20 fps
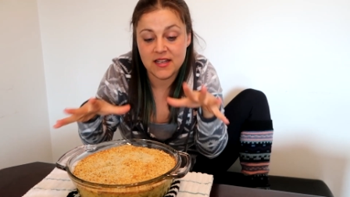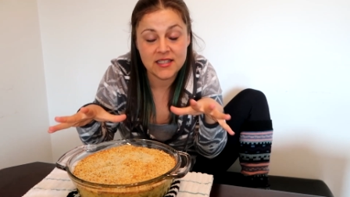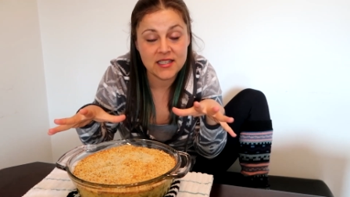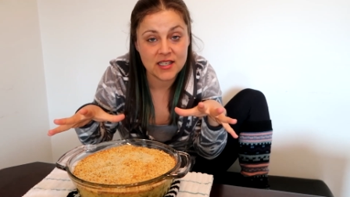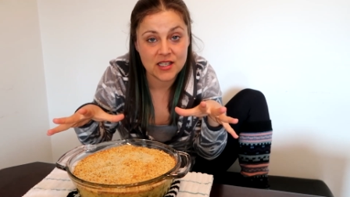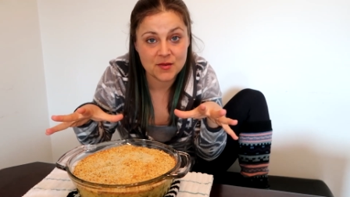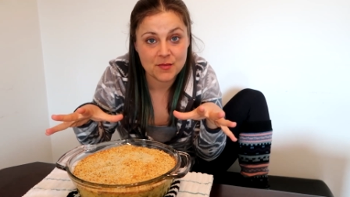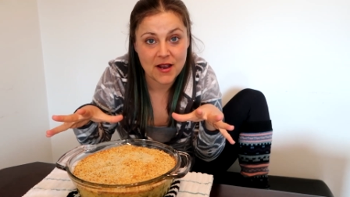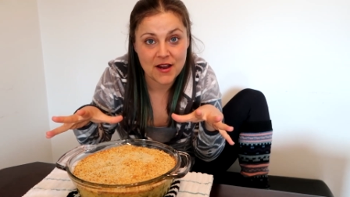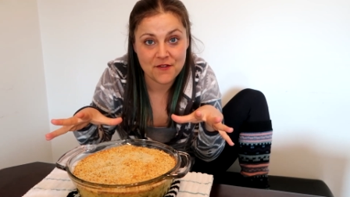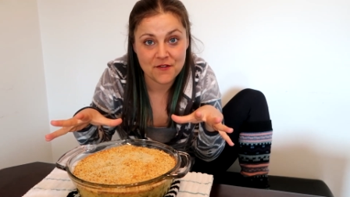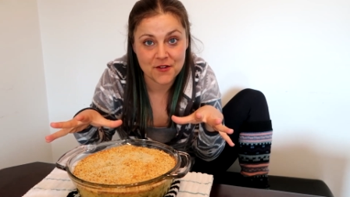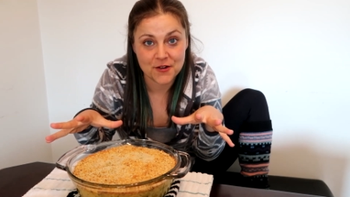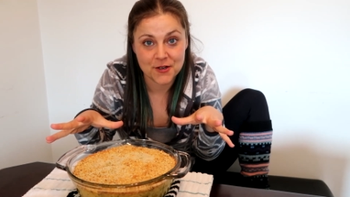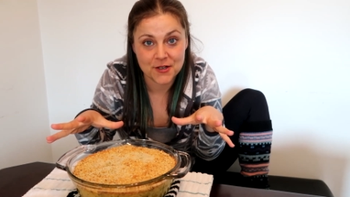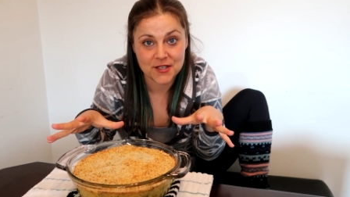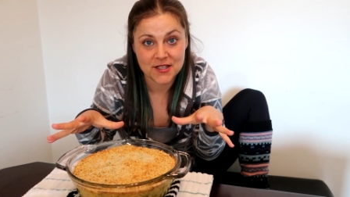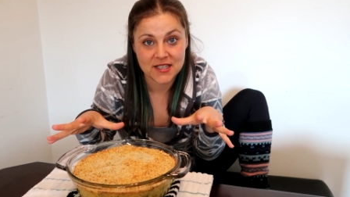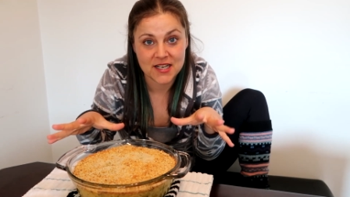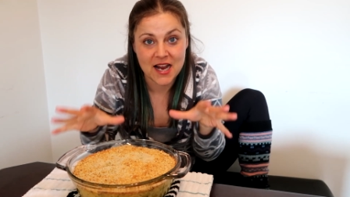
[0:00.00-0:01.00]
This is my
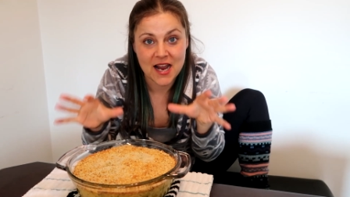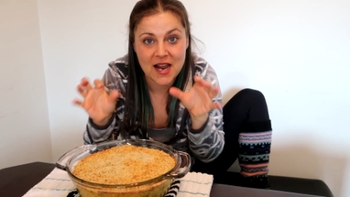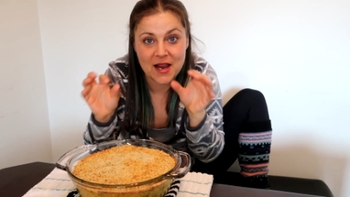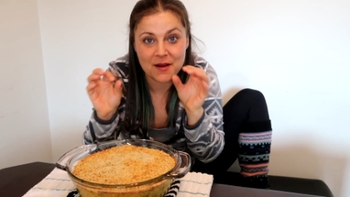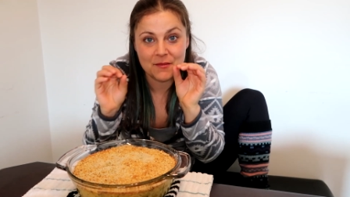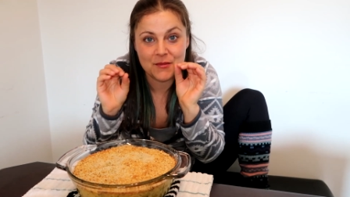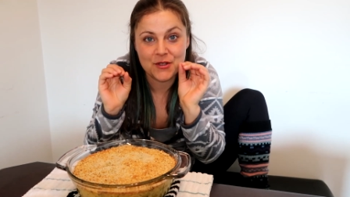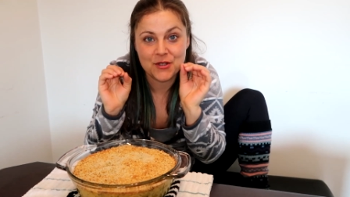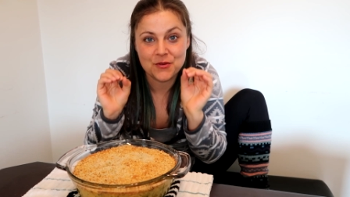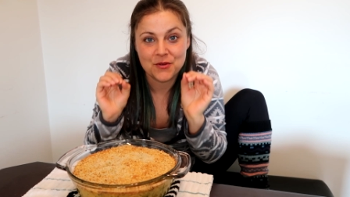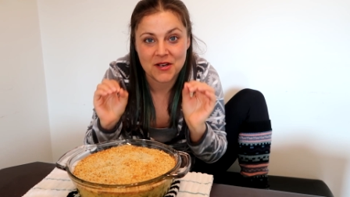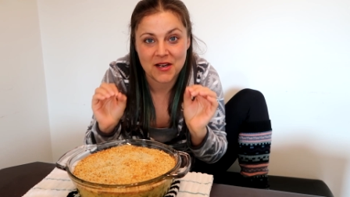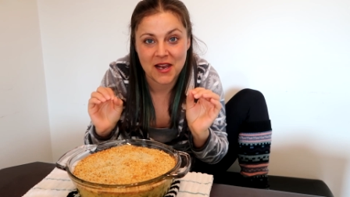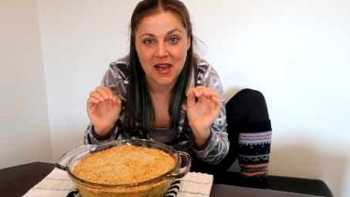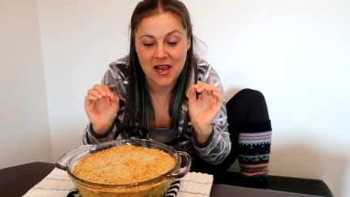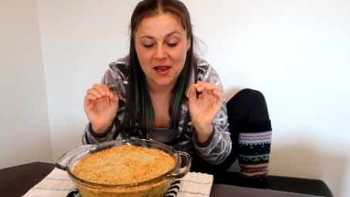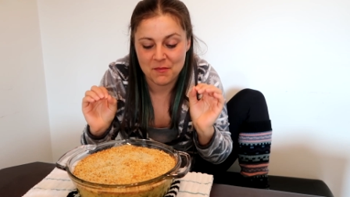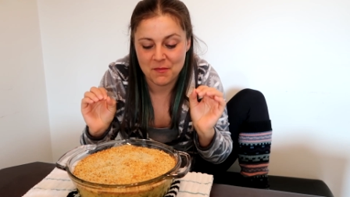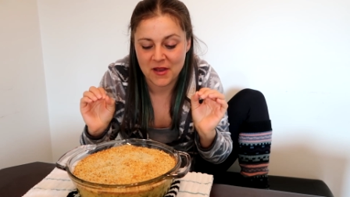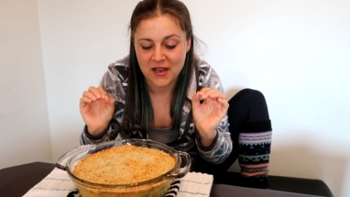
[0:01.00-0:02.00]
first time
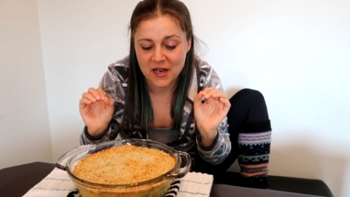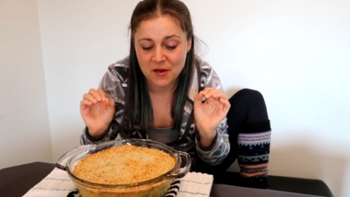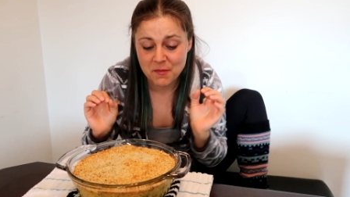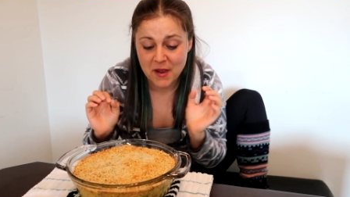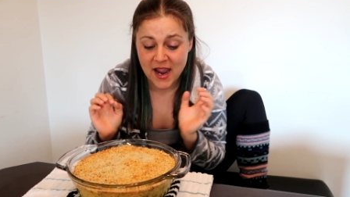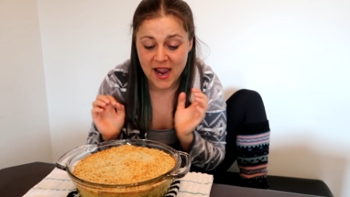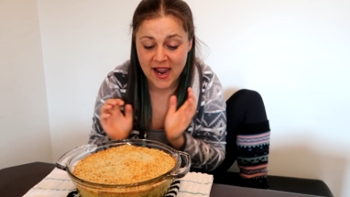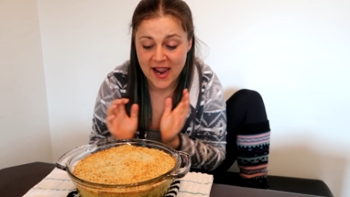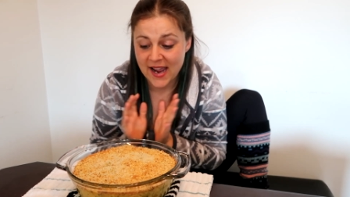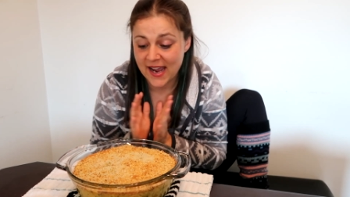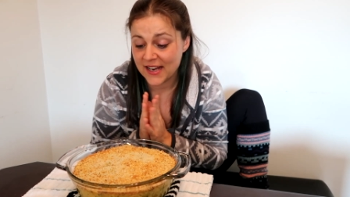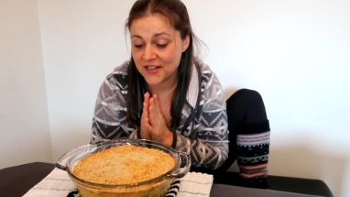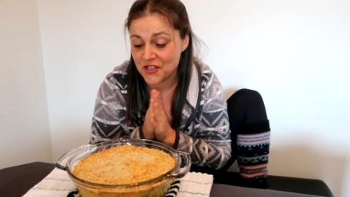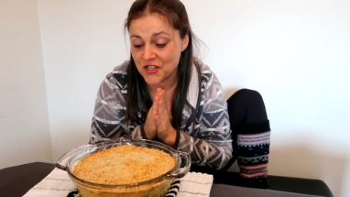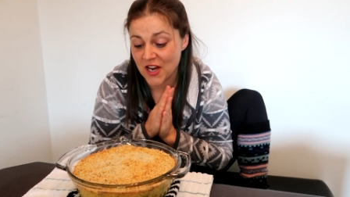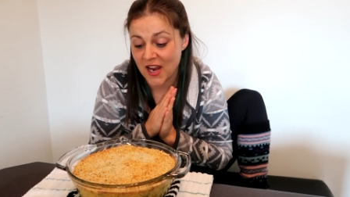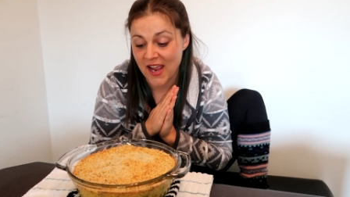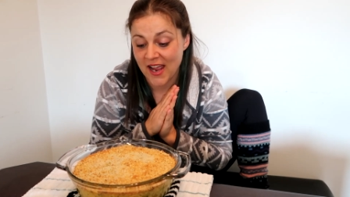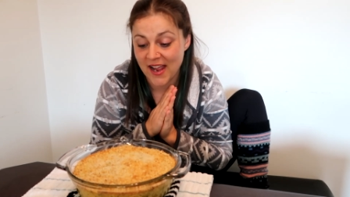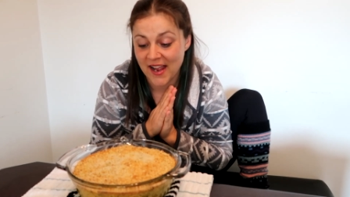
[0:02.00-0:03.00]
doing a big
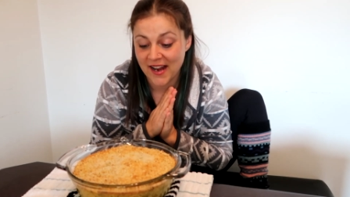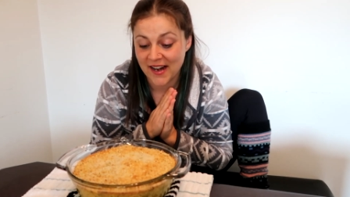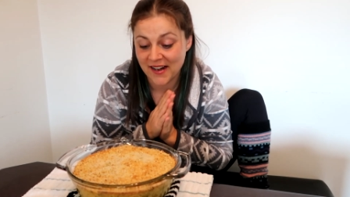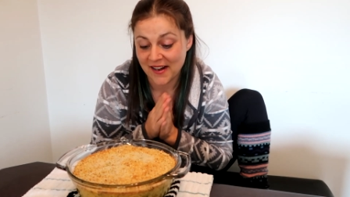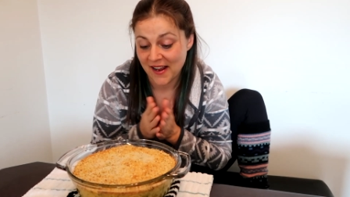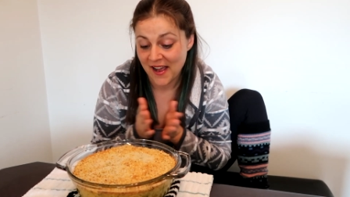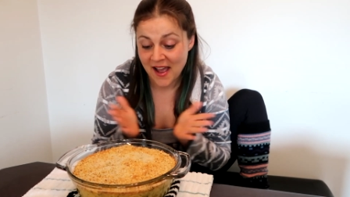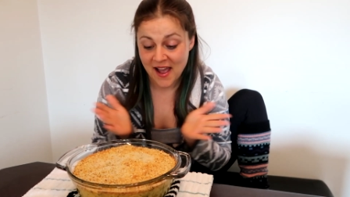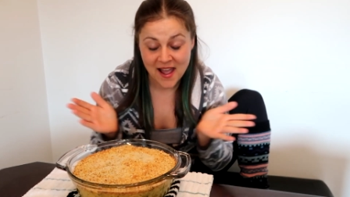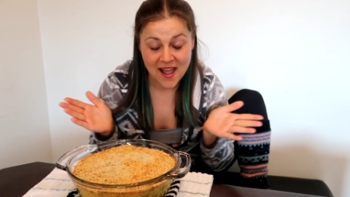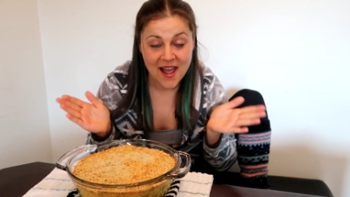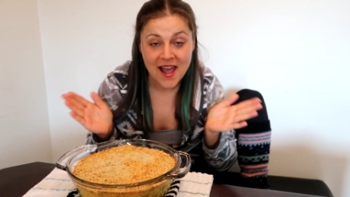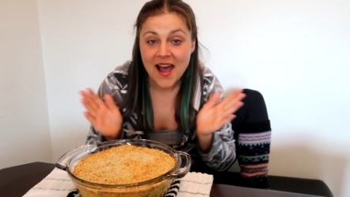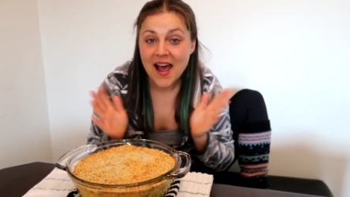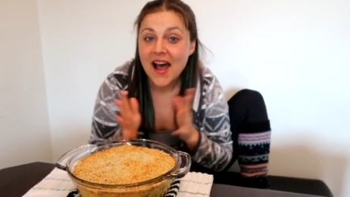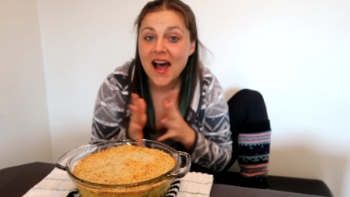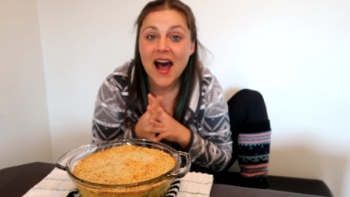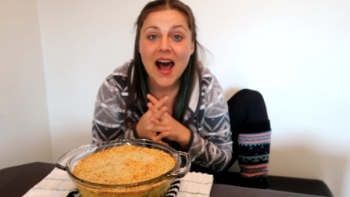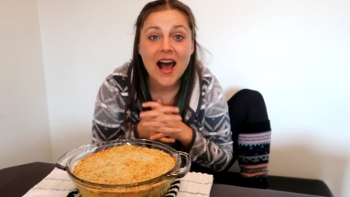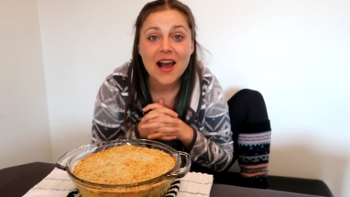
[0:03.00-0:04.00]
batch, and
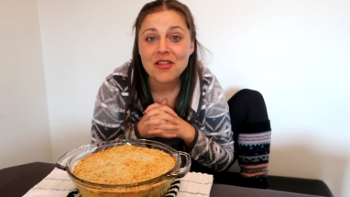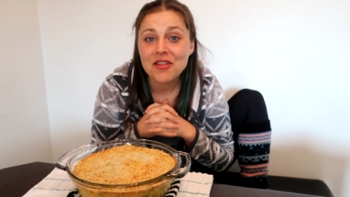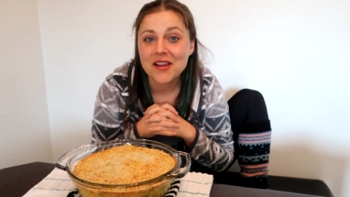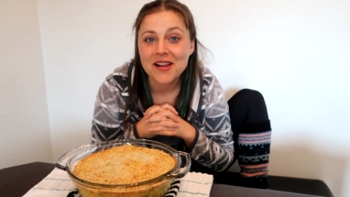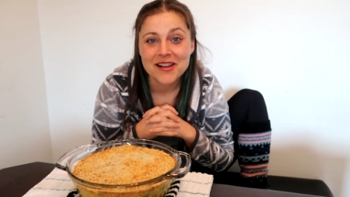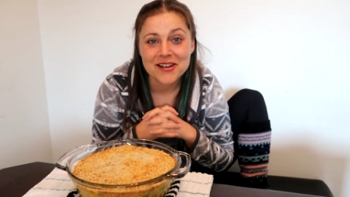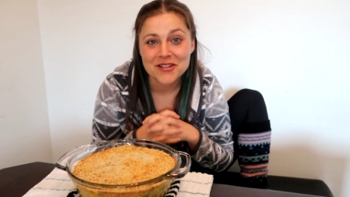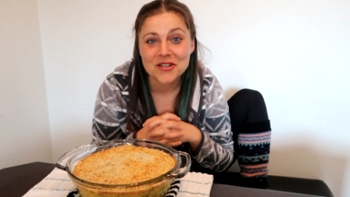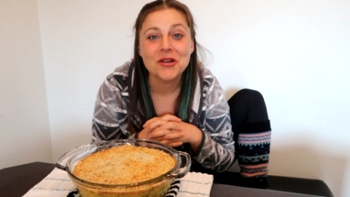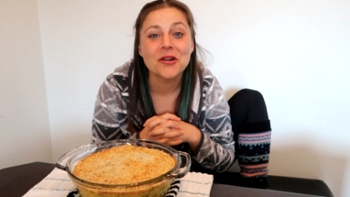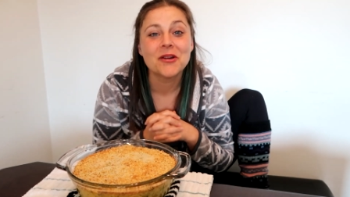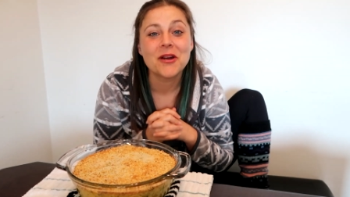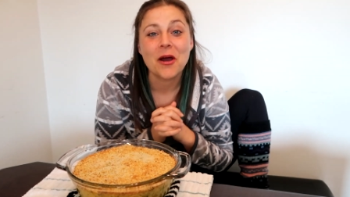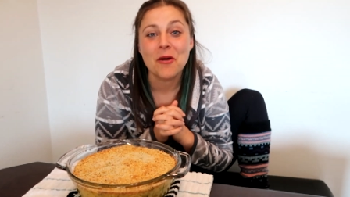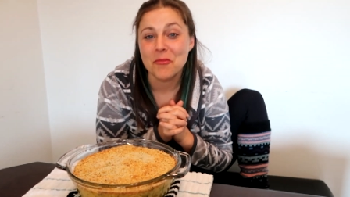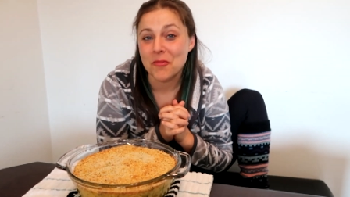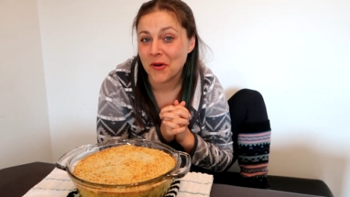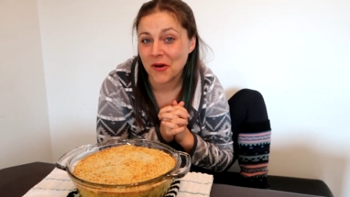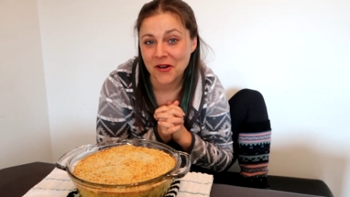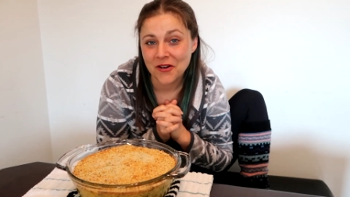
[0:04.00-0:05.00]
I think it turned
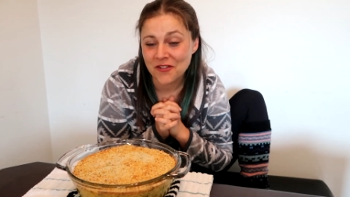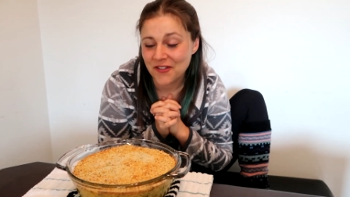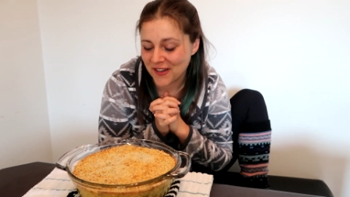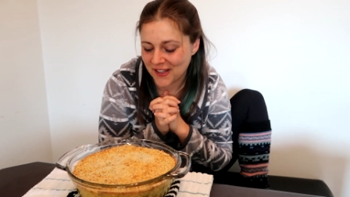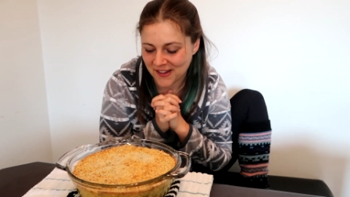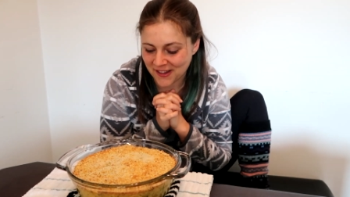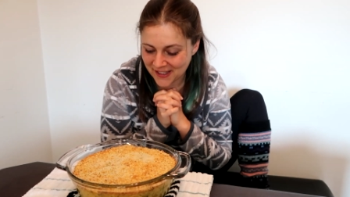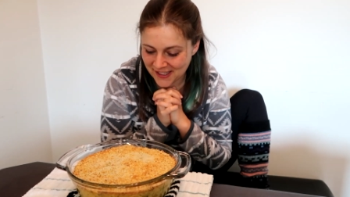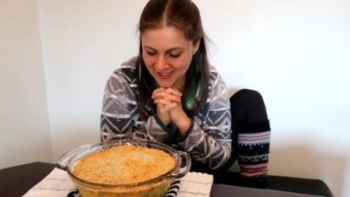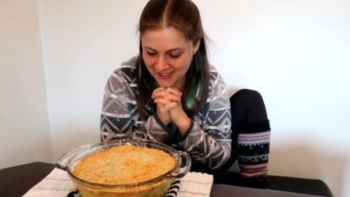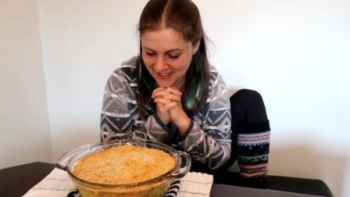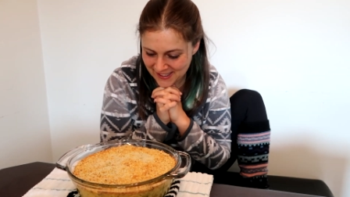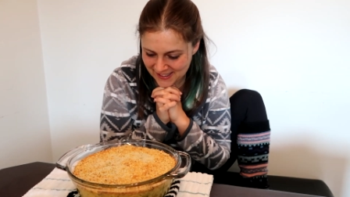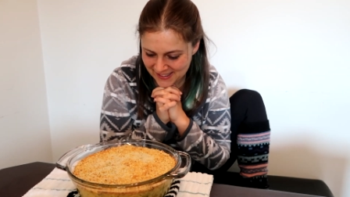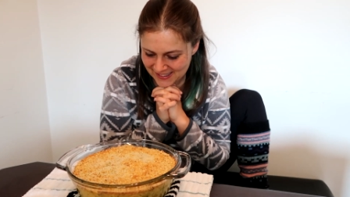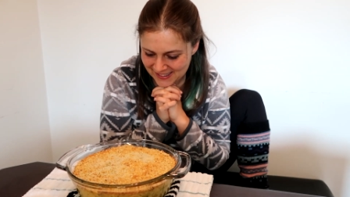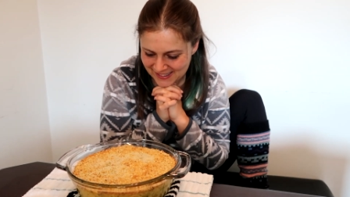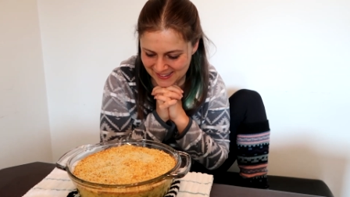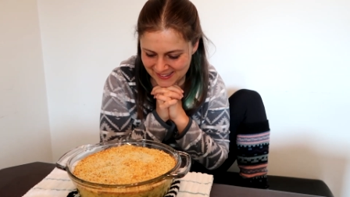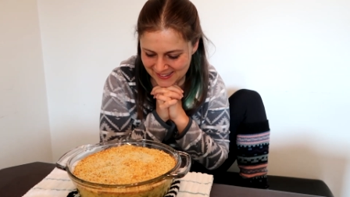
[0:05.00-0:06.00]
out perfectly.